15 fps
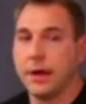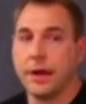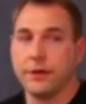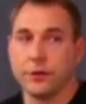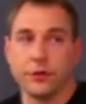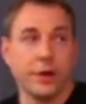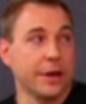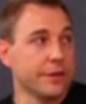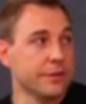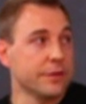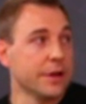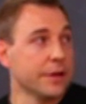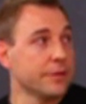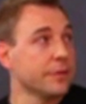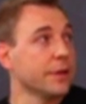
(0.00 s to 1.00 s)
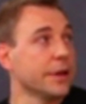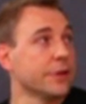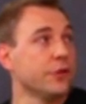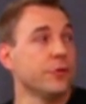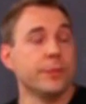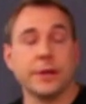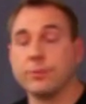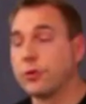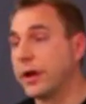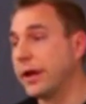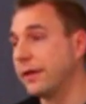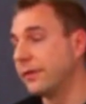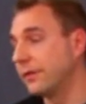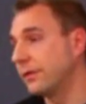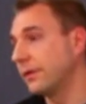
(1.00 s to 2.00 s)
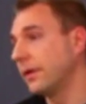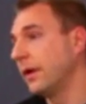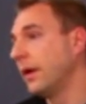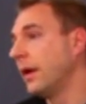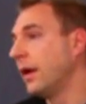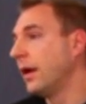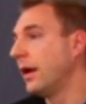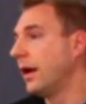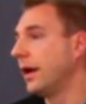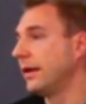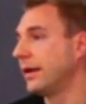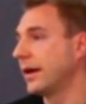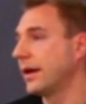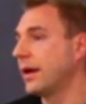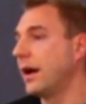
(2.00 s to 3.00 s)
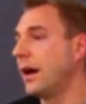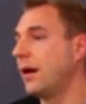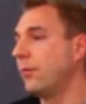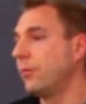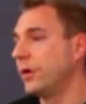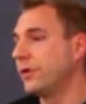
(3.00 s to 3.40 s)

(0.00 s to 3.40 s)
and they're creating sites like TooManyBrands.com,